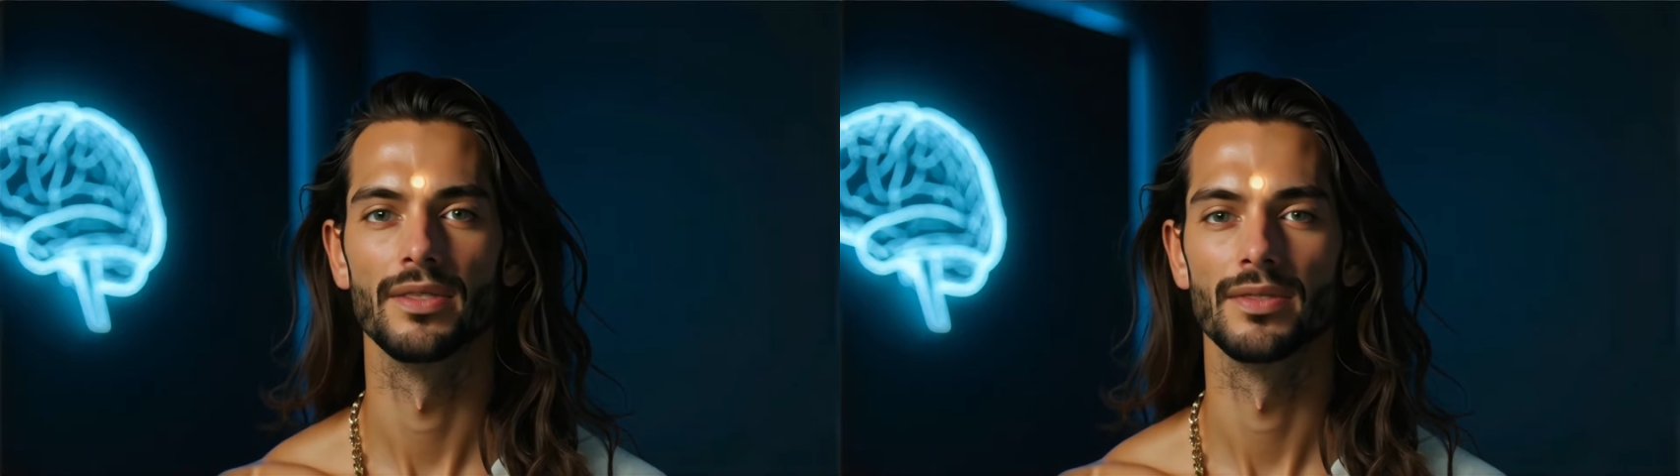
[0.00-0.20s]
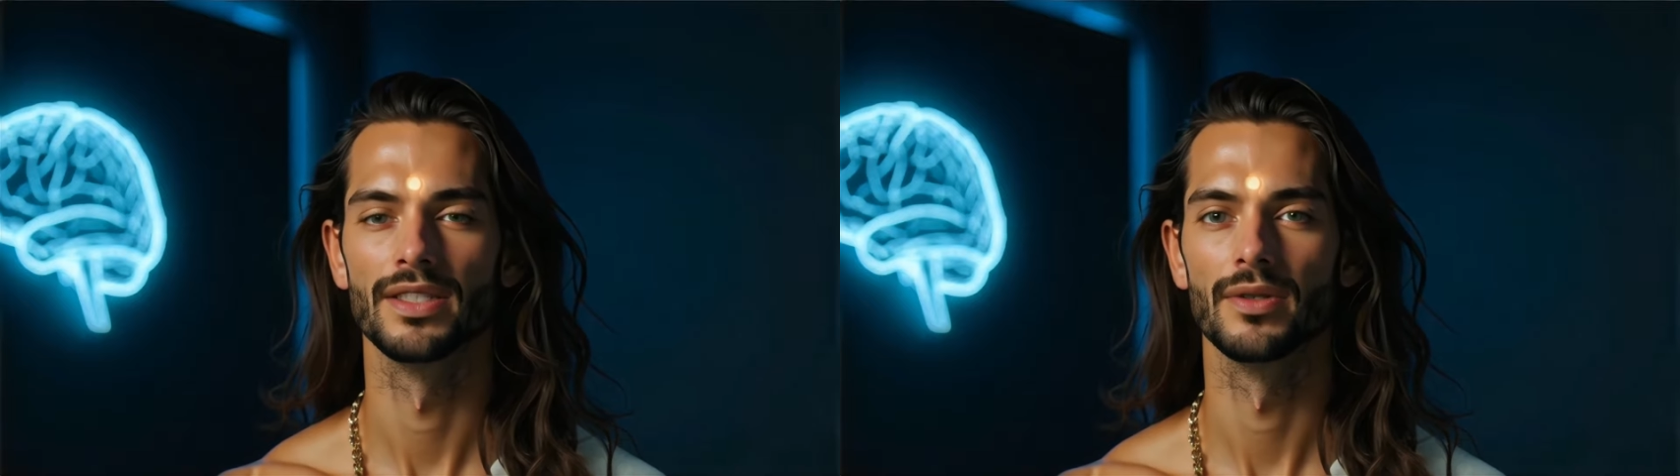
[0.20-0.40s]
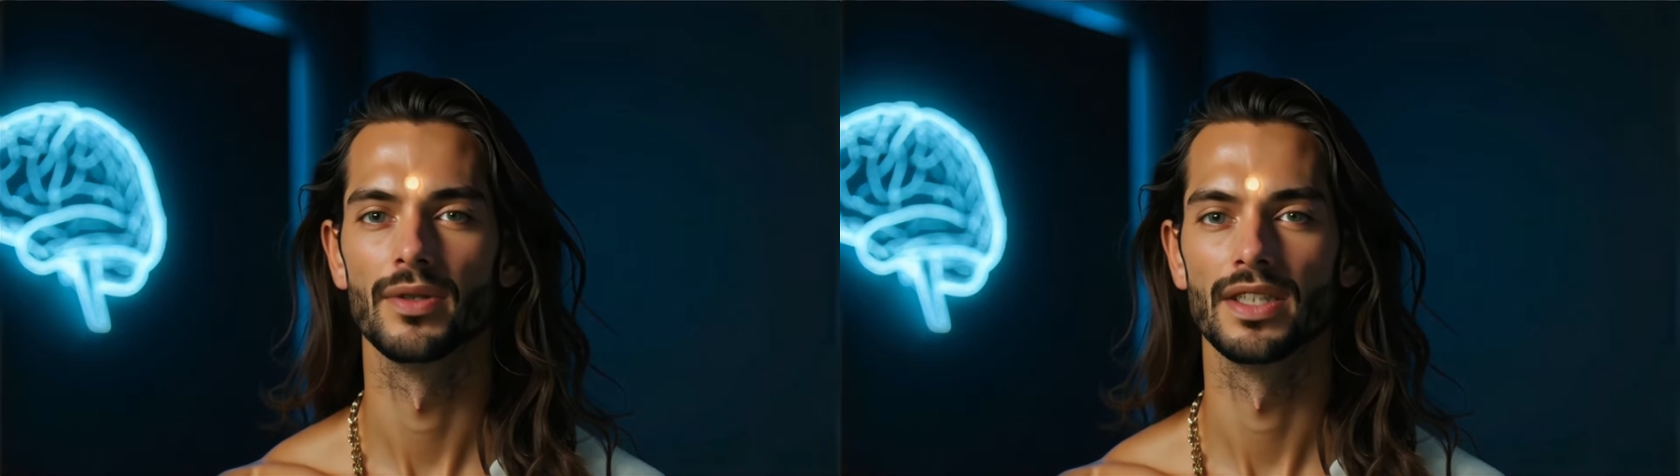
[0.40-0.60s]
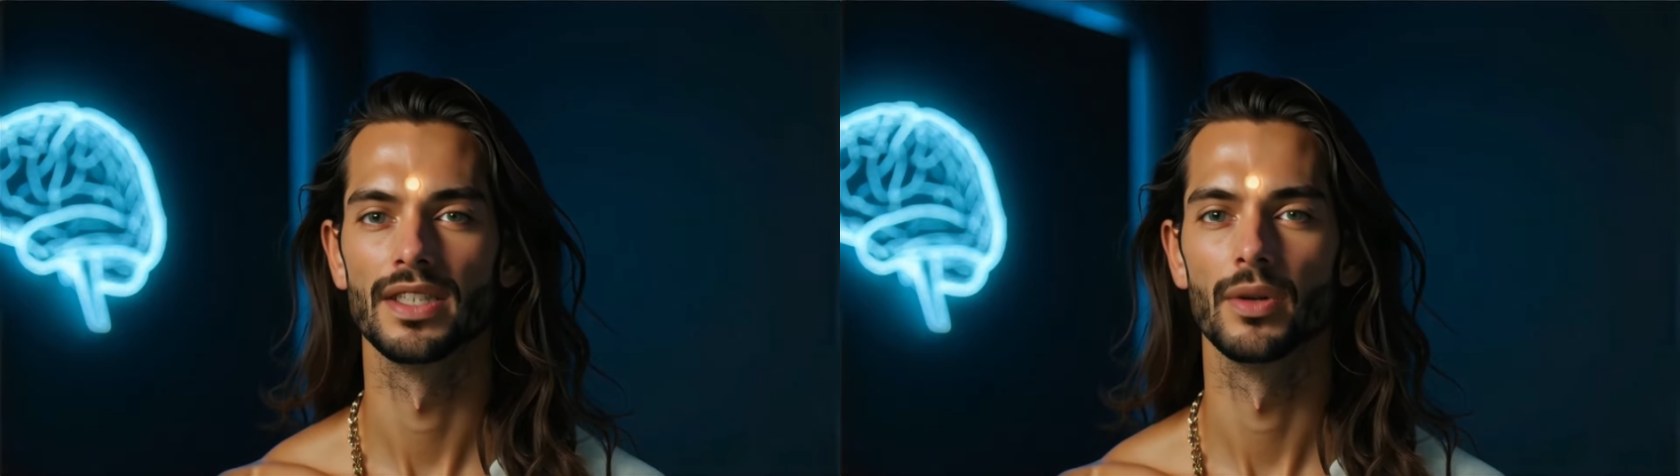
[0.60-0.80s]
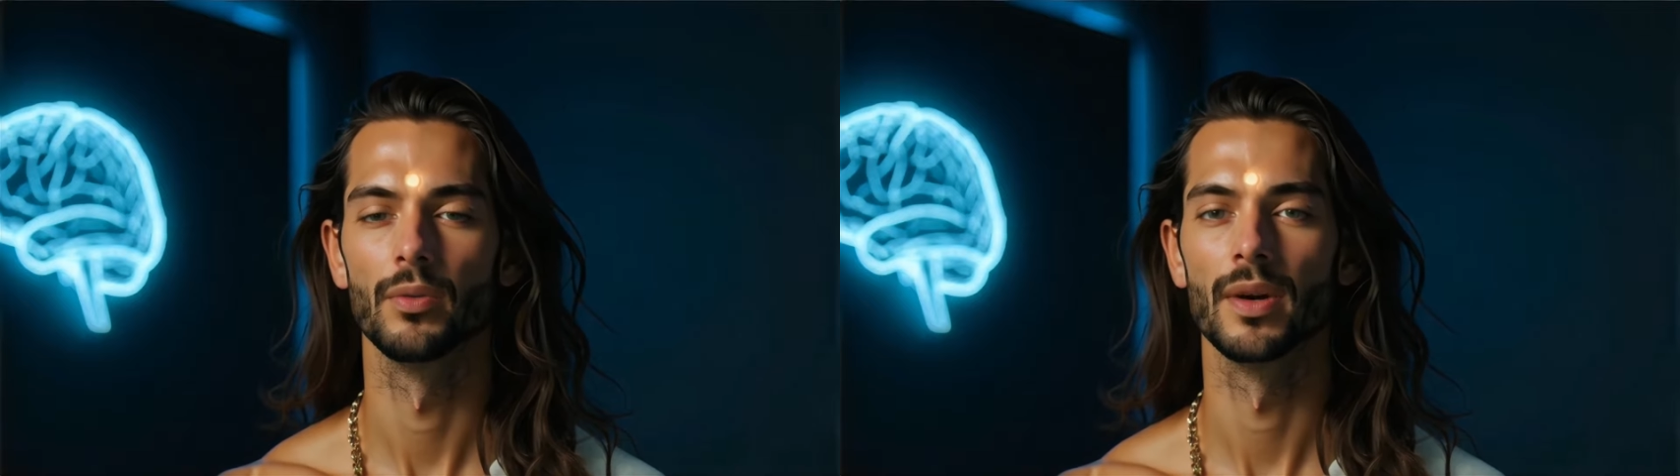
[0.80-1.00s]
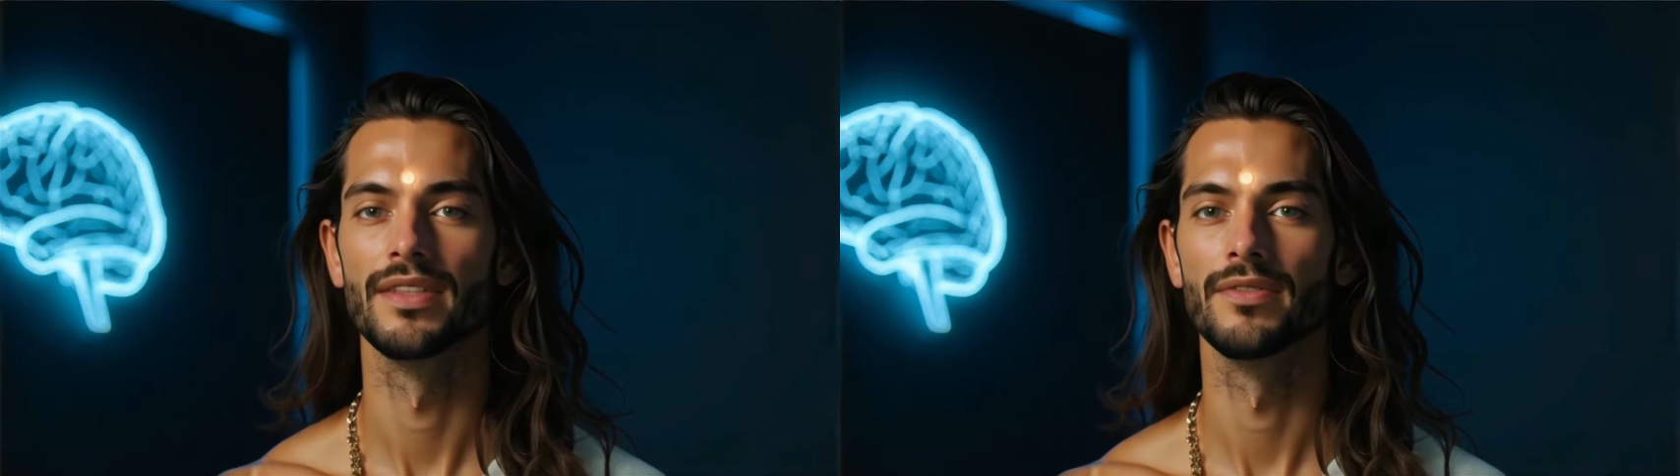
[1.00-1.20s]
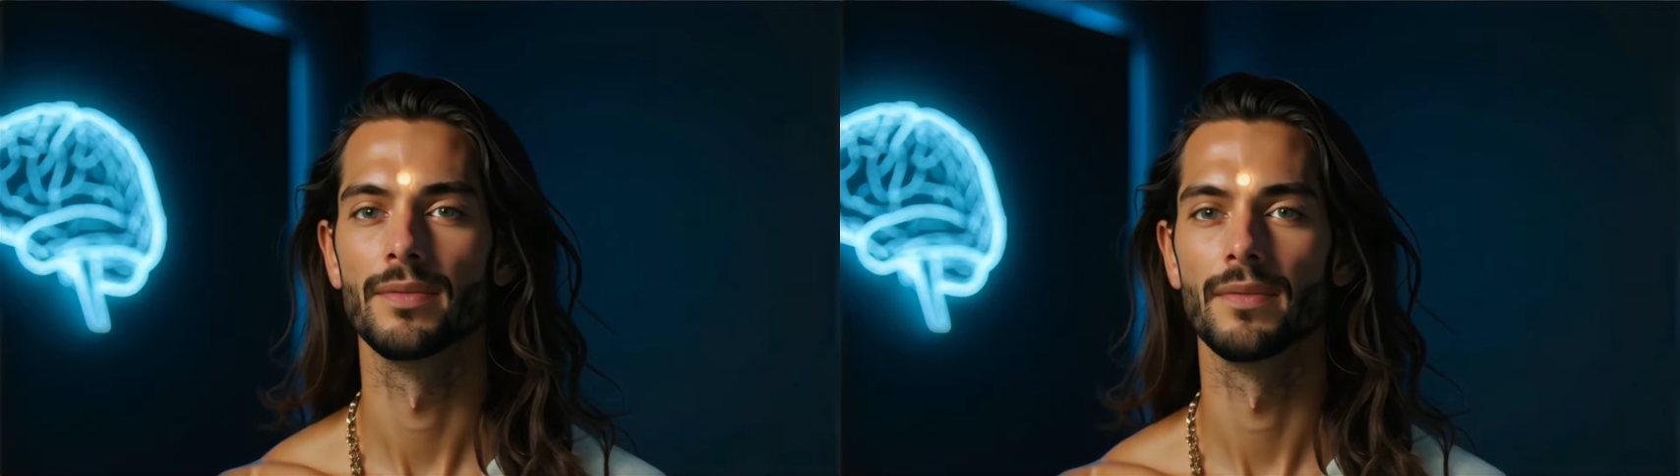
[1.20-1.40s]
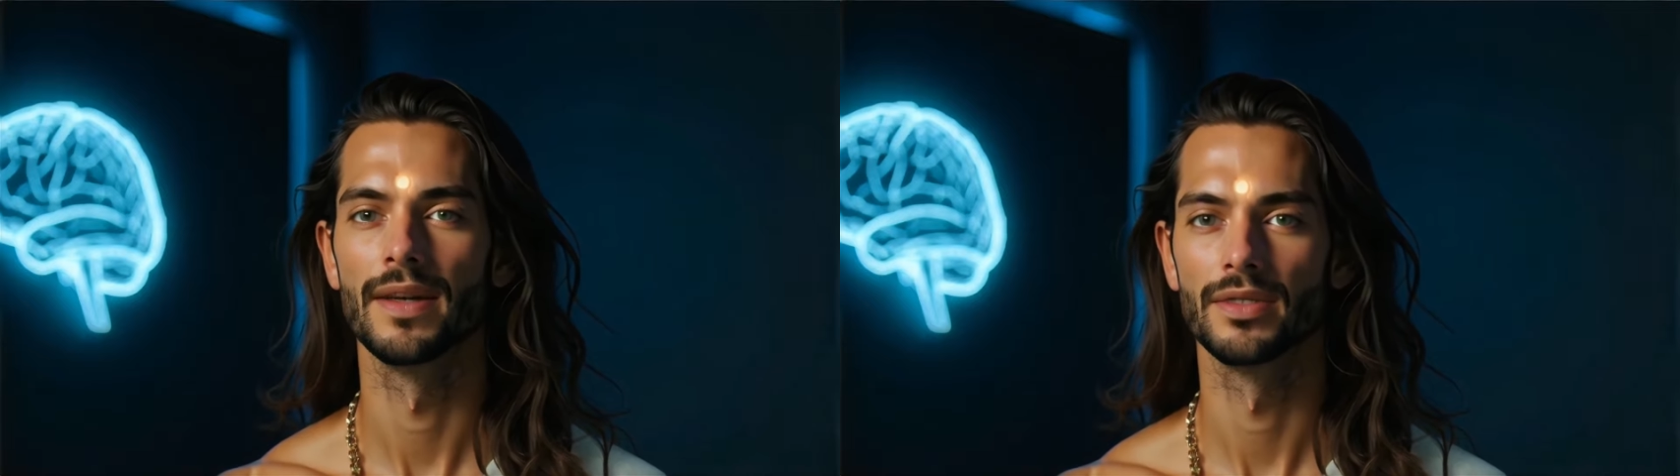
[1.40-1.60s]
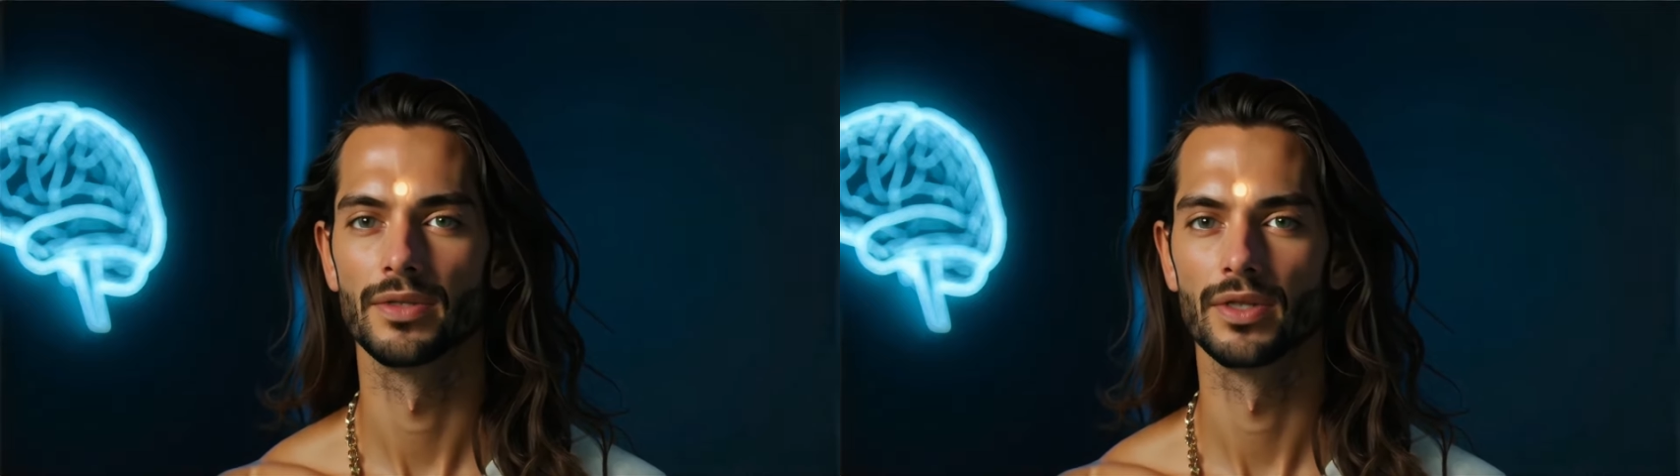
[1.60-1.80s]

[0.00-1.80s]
and resources away from the mental